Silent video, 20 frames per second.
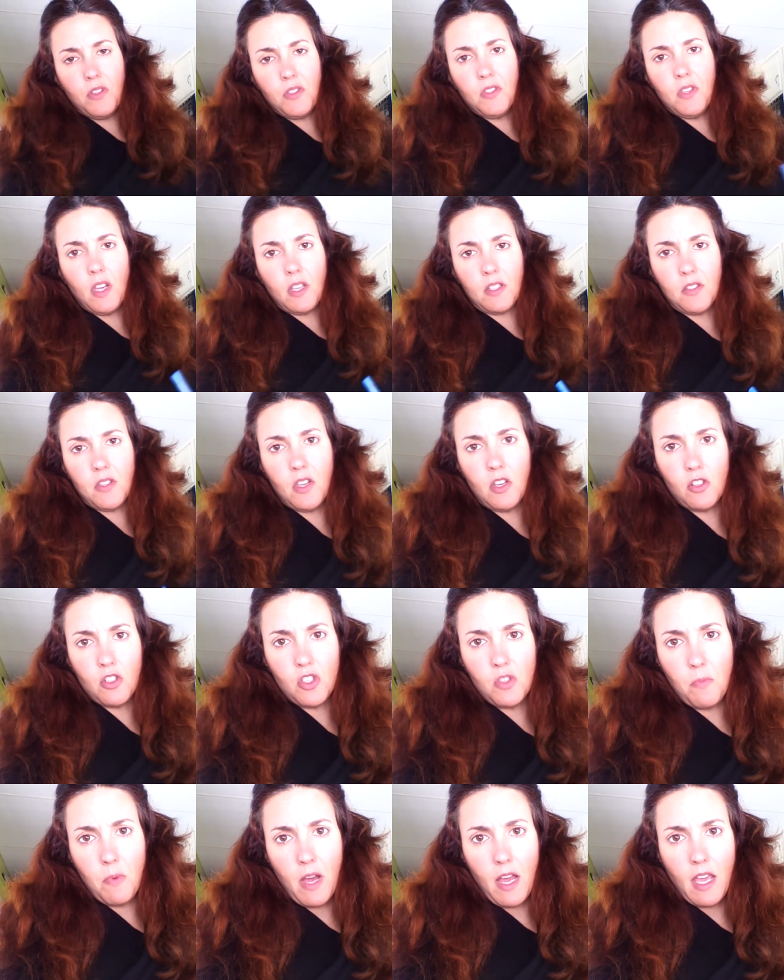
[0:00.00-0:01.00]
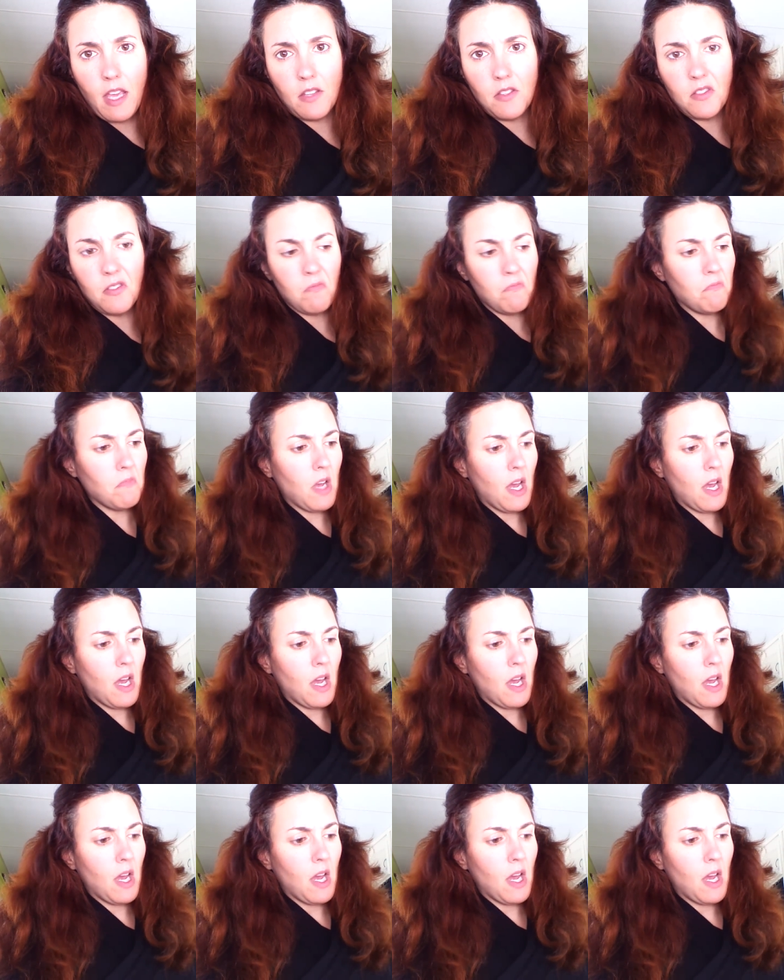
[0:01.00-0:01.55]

6 inch spikes